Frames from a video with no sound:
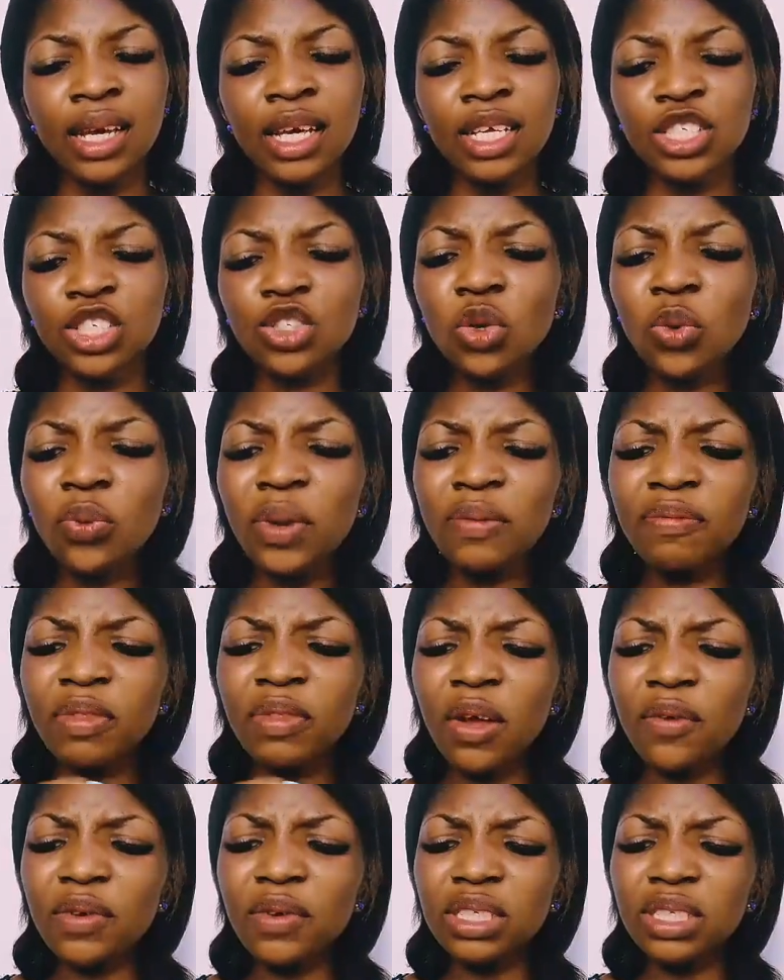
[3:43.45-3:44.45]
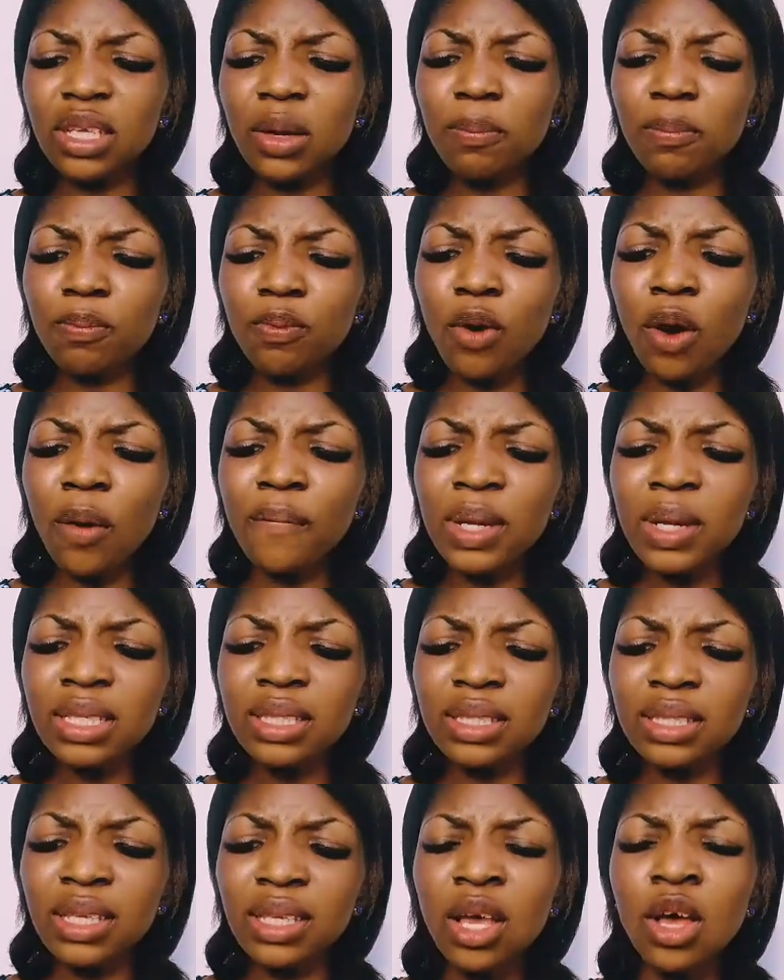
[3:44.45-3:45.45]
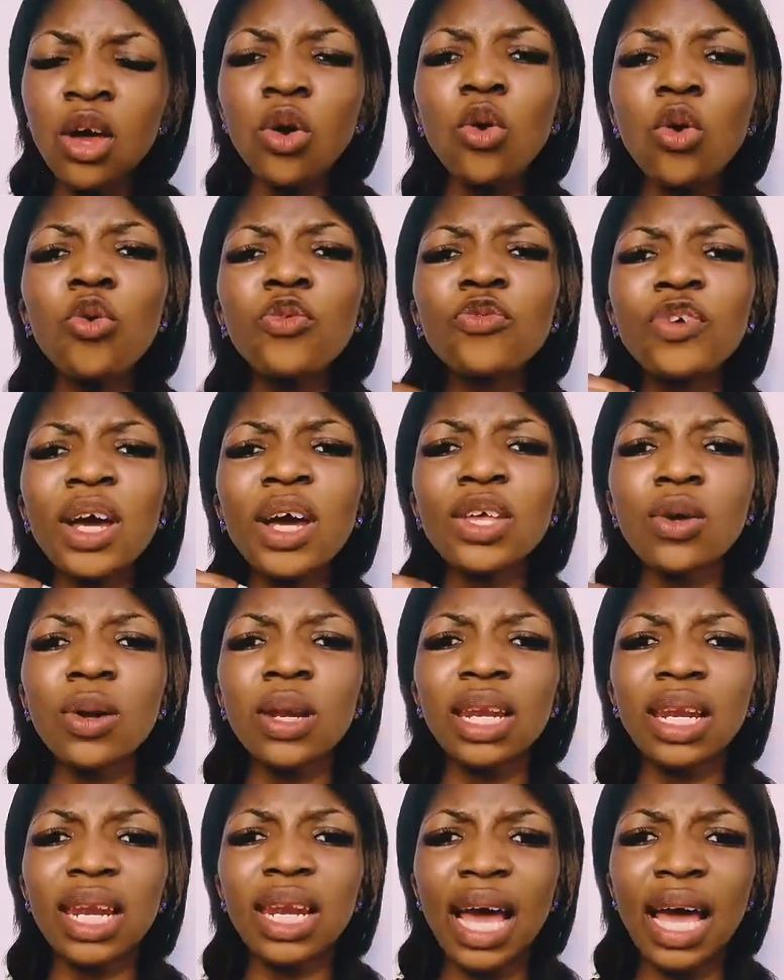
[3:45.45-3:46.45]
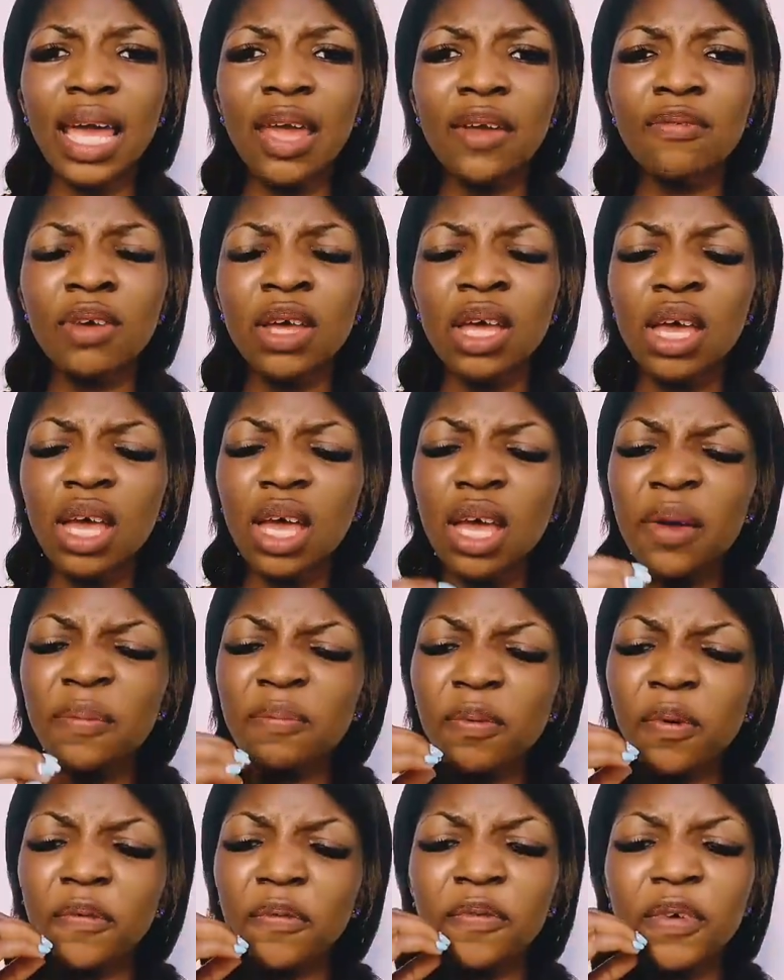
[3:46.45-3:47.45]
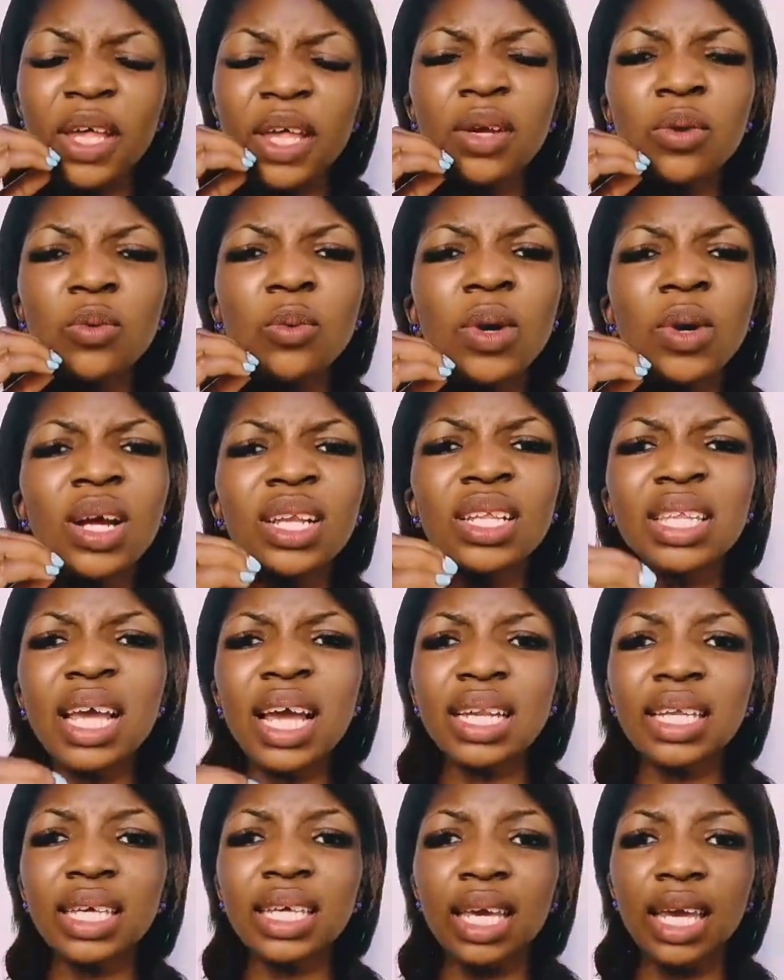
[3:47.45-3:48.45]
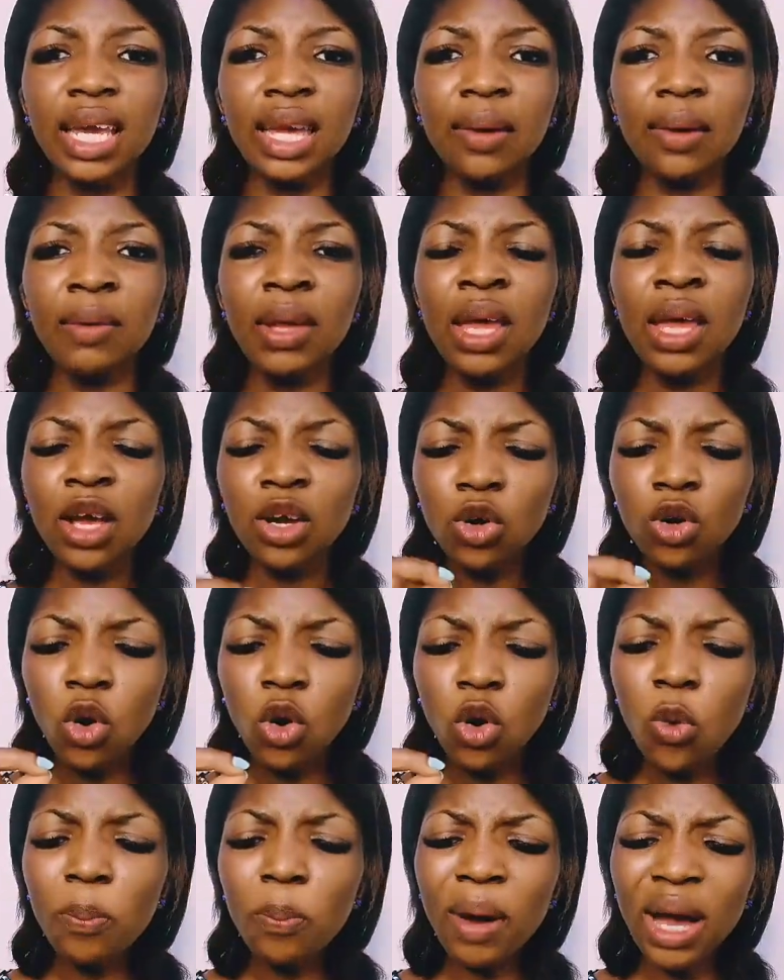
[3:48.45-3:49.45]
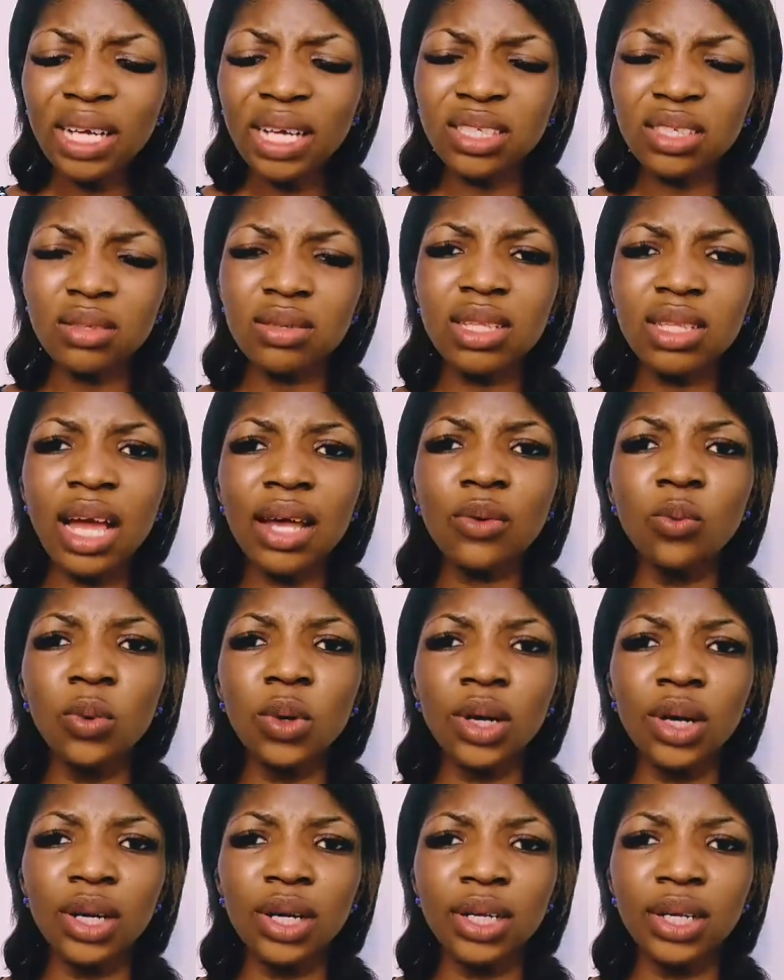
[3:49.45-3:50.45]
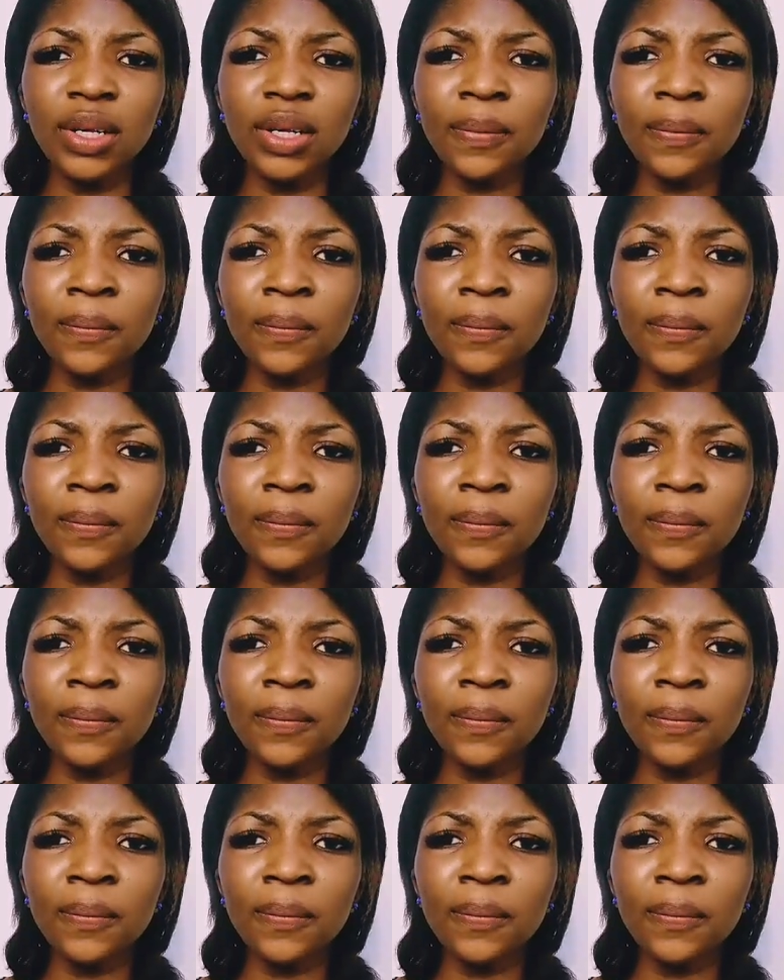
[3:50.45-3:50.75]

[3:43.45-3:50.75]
So if there is a promise over your life, a prophetic word that came, go back to that word